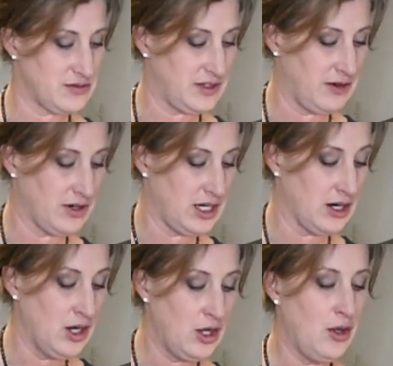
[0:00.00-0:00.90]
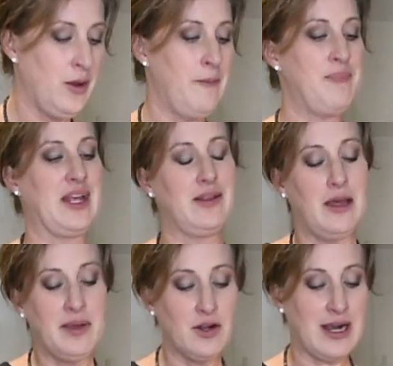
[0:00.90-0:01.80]
flavor here. Now
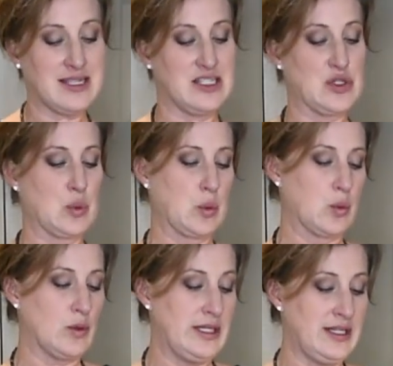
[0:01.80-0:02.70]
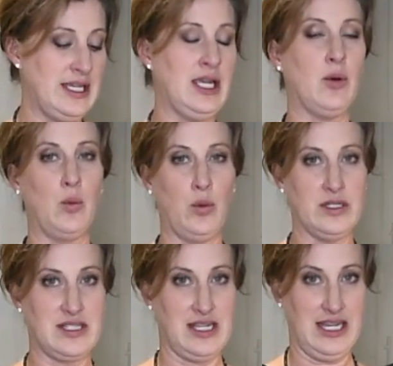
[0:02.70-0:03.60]
lemongrass is really
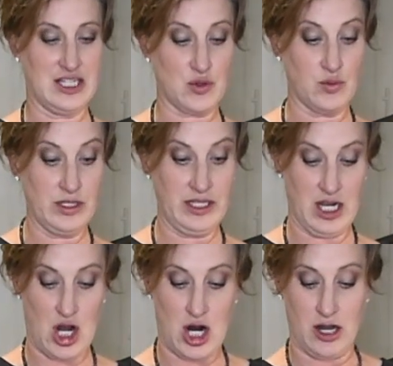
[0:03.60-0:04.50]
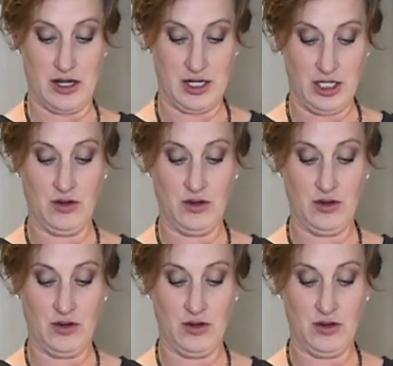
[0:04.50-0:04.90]
woodsy. It's really hard. You